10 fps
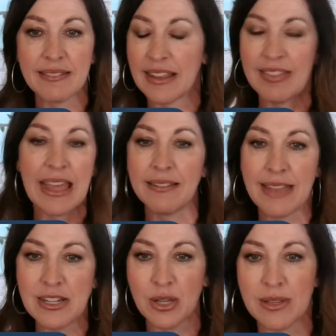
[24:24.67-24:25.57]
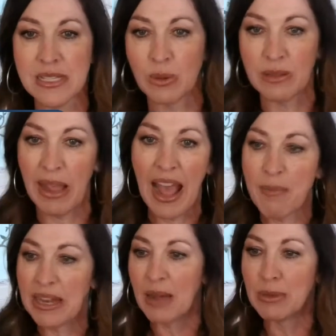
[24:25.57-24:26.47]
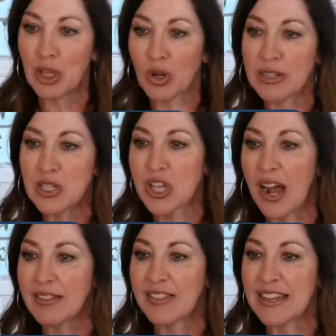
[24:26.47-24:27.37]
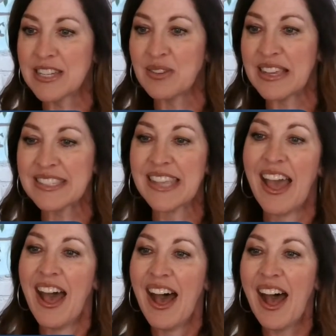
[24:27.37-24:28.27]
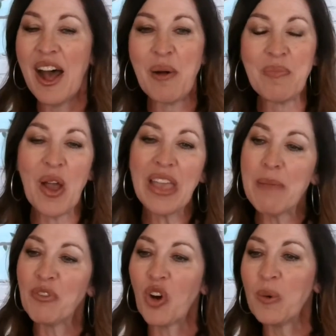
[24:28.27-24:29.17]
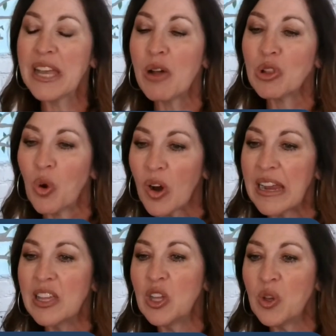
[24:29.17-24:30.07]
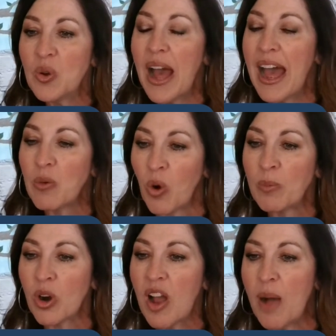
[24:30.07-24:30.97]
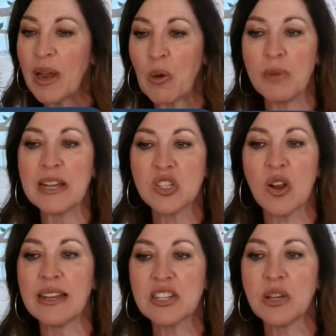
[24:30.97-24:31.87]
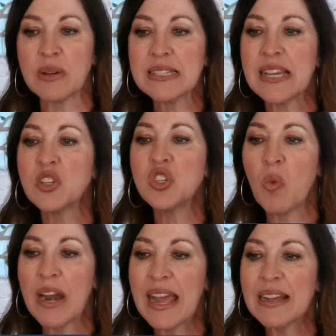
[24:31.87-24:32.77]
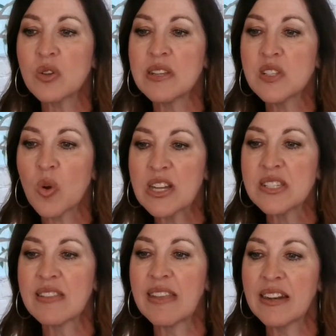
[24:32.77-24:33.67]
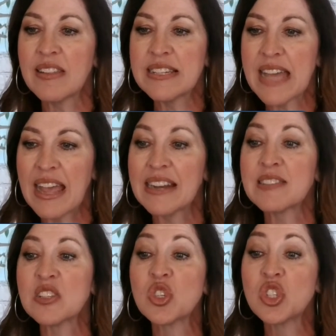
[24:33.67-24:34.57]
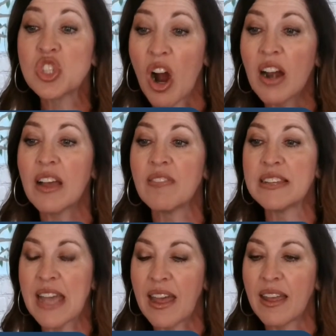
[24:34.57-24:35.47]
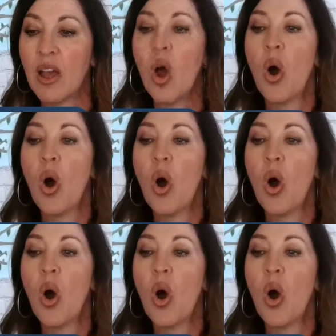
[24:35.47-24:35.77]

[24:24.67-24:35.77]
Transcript: they do this with me. I mean, I'm literally shocked that they do this. Okay, before we go, Lori, you had one more comment. I want to make sure I get to it. It says you want to answer these questions at the end of the day and at the start of the day.